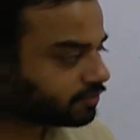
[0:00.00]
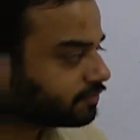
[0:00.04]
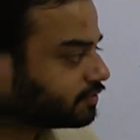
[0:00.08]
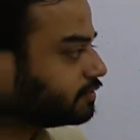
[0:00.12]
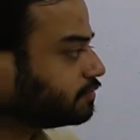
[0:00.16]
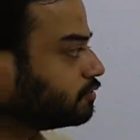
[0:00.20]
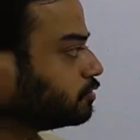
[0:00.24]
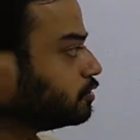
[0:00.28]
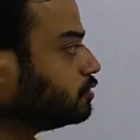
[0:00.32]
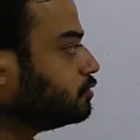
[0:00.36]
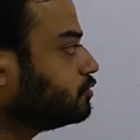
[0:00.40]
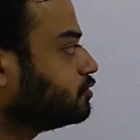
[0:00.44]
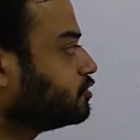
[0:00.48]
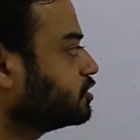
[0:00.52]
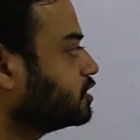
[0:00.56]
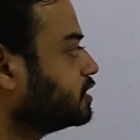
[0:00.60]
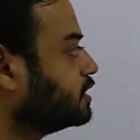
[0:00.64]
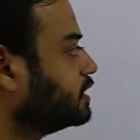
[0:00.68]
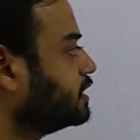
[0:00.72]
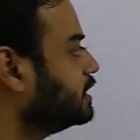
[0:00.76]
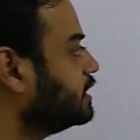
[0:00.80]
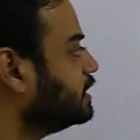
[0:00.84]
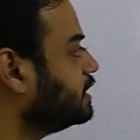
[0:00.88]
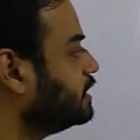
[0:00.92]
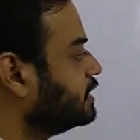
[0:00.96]
of
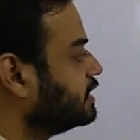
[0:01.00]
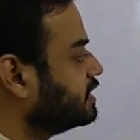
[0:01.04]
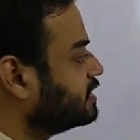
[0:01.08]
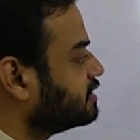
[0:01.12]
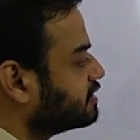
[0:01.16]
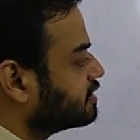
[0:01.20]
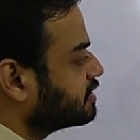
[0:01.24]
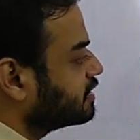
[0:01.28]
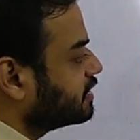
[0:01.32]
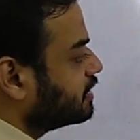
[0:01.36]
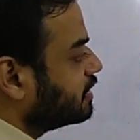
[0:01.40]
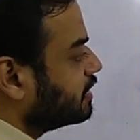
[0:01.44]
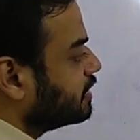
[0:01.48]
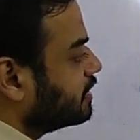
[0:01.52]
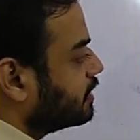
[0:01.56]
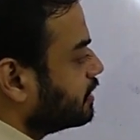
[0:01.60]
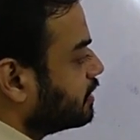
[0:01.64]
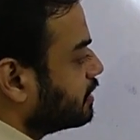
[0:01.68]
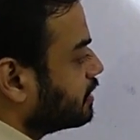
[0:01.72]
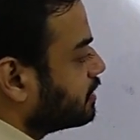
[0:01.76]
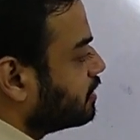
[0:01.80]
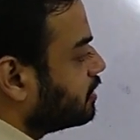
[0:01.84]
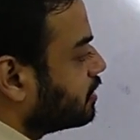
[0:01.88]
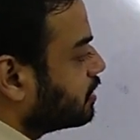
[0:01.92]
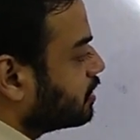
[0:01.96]
evolution is
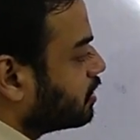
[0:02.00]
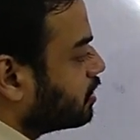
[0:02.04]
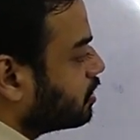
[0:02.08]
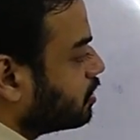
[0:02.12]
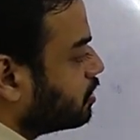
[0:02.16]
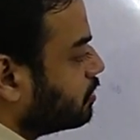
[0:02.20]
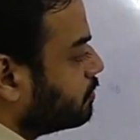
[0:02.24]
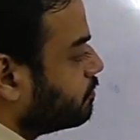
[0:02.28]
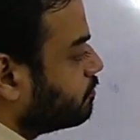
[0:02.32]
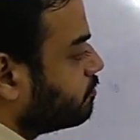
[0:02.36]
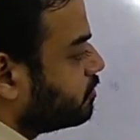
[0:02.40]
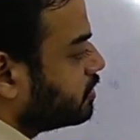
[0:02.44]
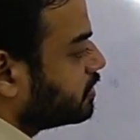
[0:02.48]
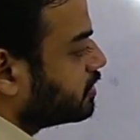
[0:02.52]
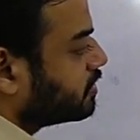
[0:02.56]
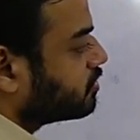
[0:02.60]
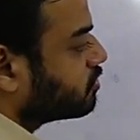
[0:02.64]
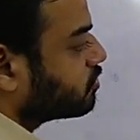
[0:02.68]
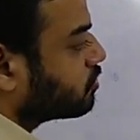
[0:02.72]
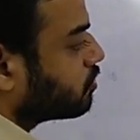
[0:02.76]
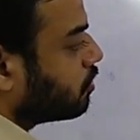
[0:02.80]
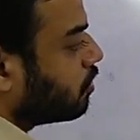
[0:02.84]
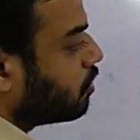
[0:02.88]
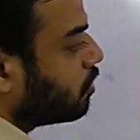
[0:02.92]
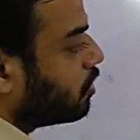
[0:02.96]
the term which
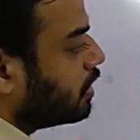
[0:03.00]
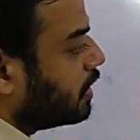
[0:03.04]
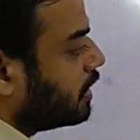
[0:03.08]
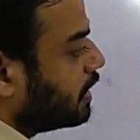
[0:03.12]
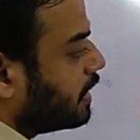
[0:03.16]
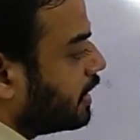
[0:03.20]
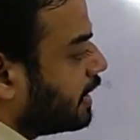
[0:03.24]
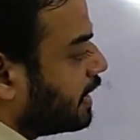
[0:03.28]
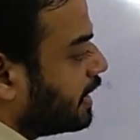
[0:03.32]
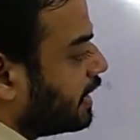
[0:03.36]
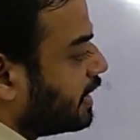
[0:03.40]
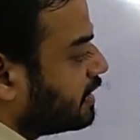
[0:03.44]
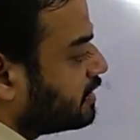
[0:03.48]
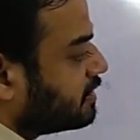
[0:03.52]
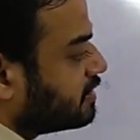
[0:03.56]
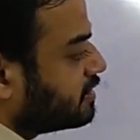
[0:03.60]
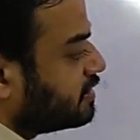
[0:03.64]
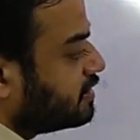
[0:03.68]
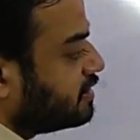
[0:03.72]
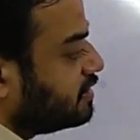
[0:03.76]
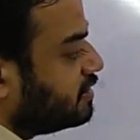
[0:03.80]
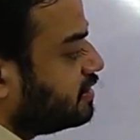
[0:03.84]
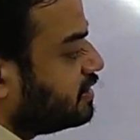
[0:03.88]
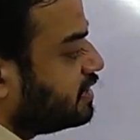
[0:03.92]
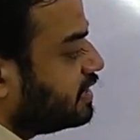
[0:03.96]
is called
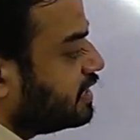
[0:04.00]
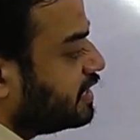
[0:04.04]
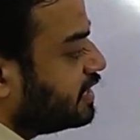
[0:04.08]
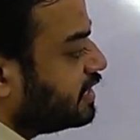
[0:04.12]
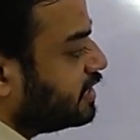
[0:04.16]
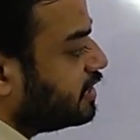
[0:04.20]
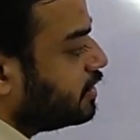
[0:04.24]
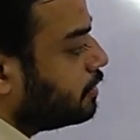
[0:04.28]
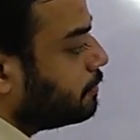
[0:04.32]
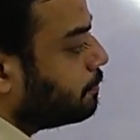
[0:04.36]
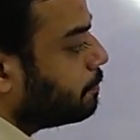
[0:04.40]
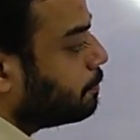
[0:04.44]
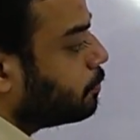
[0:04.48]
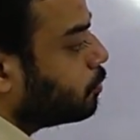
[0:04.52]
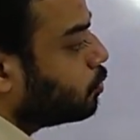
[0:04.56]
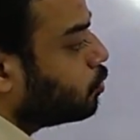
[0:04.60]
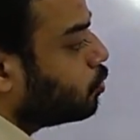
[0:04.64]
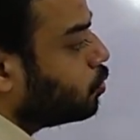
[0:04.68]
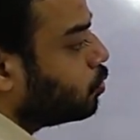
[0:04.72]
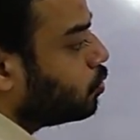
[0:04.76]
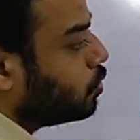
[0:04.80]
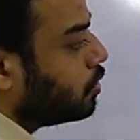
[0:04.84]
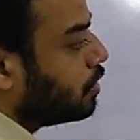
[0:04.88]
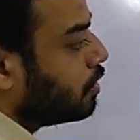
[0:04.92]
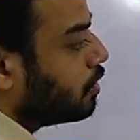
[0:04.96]
as gene
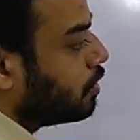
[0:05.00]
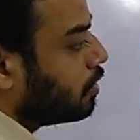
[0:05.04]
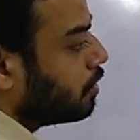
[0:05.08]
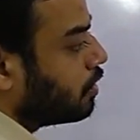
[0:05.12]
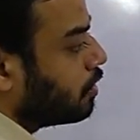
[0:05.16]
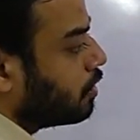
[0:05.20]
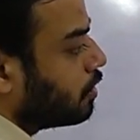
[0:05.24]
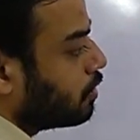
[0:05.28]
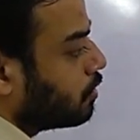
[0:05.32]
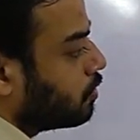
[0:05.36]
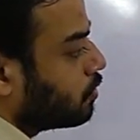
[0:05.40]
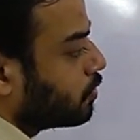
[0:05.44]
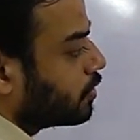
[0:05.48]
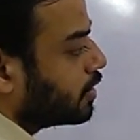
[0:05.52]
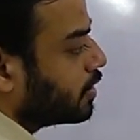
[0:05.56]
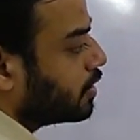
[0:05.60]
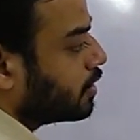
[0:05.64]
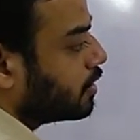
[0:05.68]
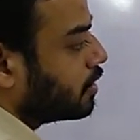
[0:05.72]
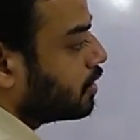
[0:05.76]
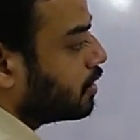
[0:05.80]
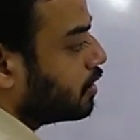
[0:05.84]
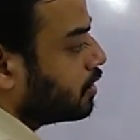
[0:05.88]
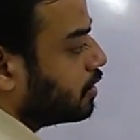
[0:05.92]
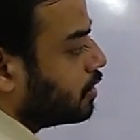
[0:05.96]
pool.
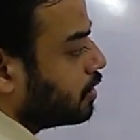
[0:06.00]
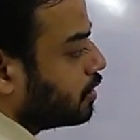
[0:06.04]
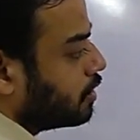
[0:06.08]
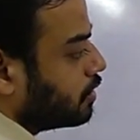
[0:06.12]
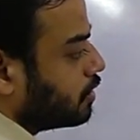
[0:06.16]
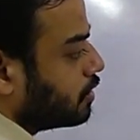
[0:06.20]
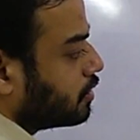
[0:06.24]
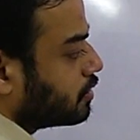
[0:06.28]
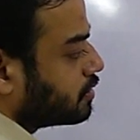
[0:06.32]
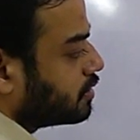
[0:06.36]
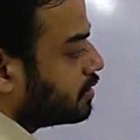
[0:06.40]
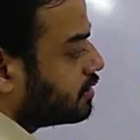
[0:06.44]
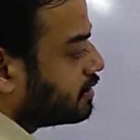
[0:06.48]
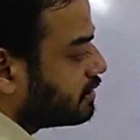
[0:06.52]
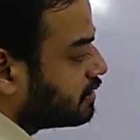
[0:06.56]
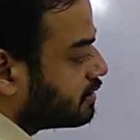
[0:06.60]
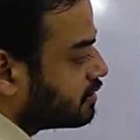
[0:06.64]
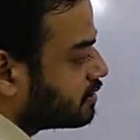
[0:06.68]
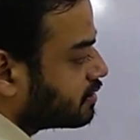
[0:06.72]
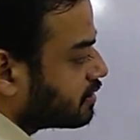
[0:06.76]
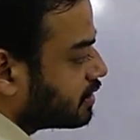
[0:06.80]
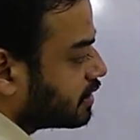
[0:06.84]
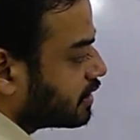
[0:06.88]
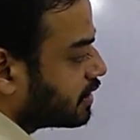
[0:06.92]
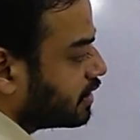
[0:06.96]
Okay, this
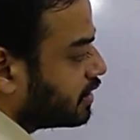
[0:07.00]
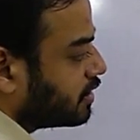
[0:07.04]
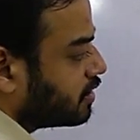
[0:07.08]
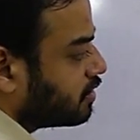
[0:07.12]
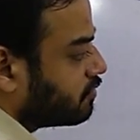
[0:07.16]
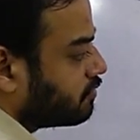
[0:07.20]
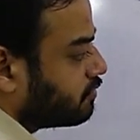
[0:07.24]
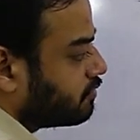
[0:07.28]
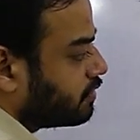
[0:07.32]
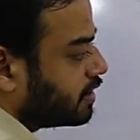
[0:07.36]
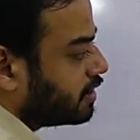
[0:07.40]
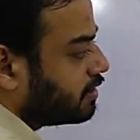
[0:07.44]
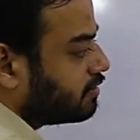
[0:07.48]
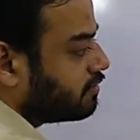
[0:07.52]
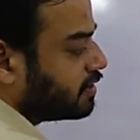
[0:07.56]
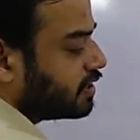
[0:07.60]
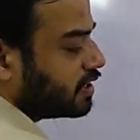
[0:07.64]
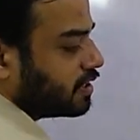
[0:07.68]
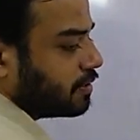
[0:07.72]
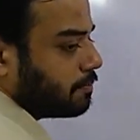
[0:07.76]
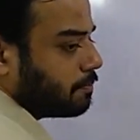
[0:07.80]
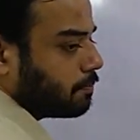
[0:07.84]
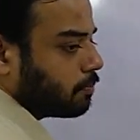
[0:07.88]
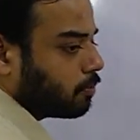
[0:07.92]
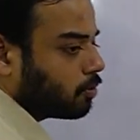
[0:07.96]
is again a
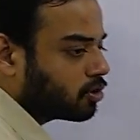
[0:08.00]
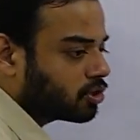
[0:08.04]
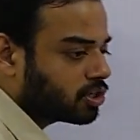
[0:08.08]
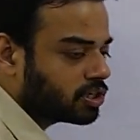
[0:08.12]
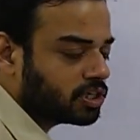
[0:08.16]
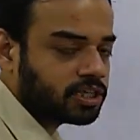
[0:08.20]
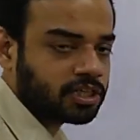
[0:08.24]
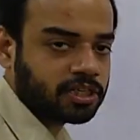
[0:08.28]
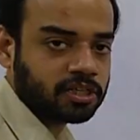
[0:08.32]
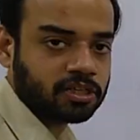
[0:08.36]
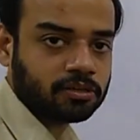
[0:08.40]
very important